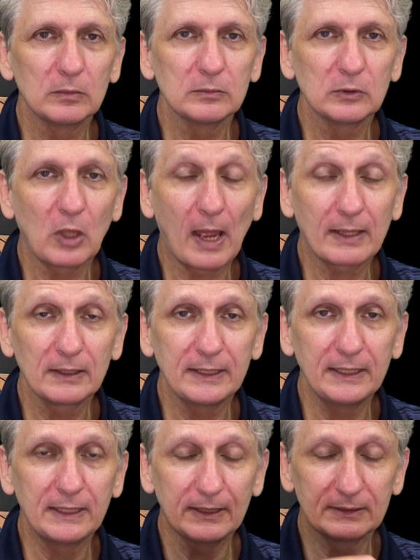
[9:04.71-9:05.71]

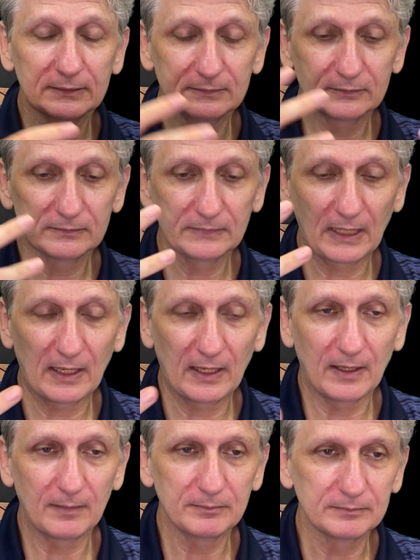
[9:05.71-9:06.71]
um,
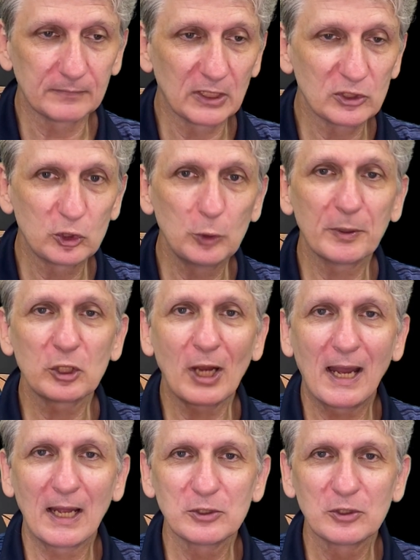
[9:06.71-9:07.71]
supercharge the
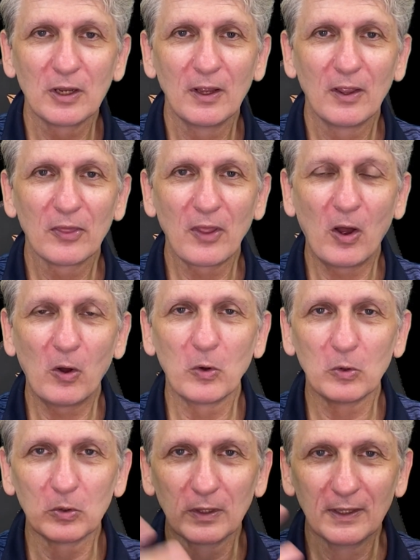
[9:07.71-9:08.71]
whole
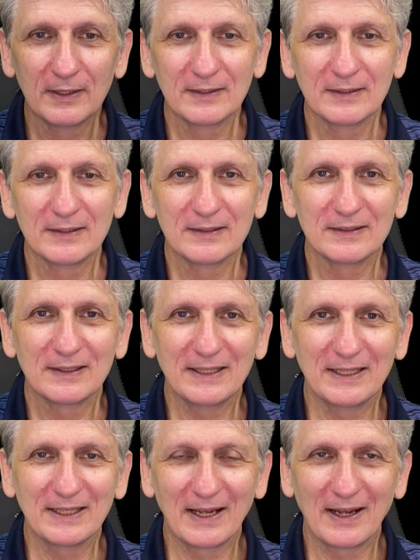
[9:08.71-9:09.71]
uh, engagement
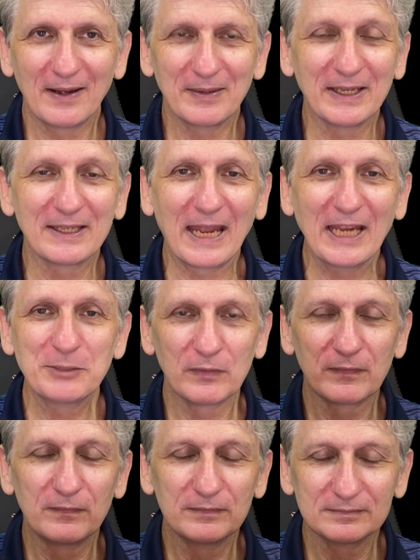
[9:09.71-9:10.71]
with um,
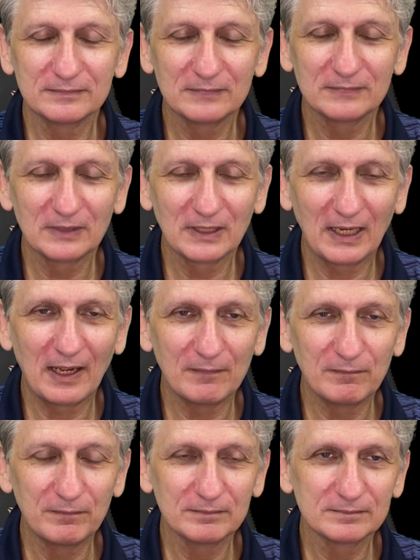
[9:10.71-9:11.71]
augmented learning
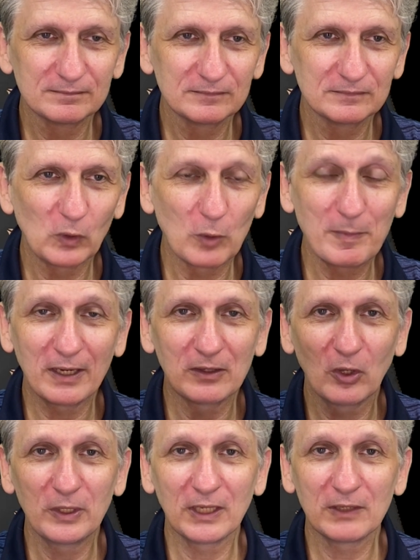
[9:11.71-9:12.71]
environments
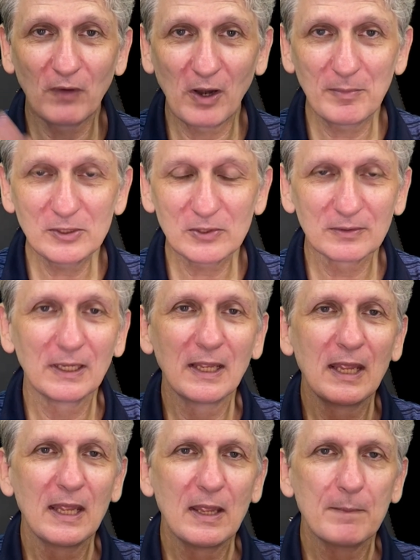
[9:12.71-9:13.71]
because
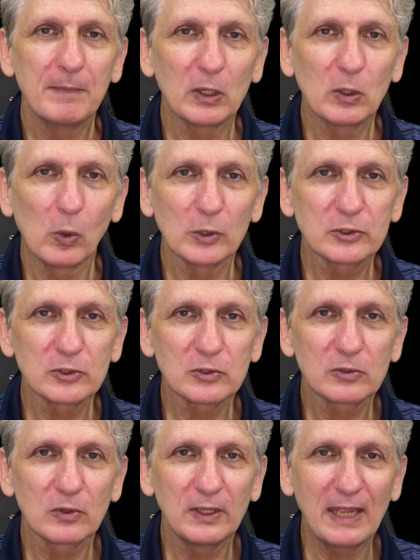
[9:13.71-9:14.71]
the Apple tools
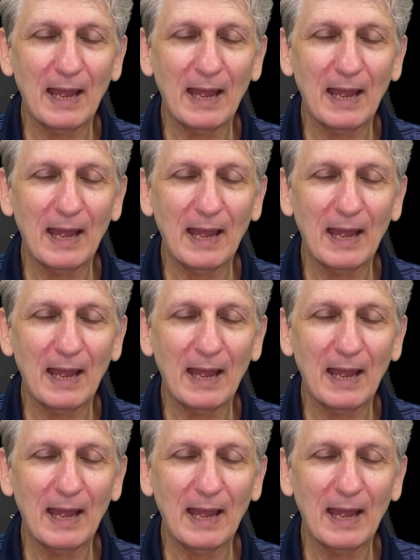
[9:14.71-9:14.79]
will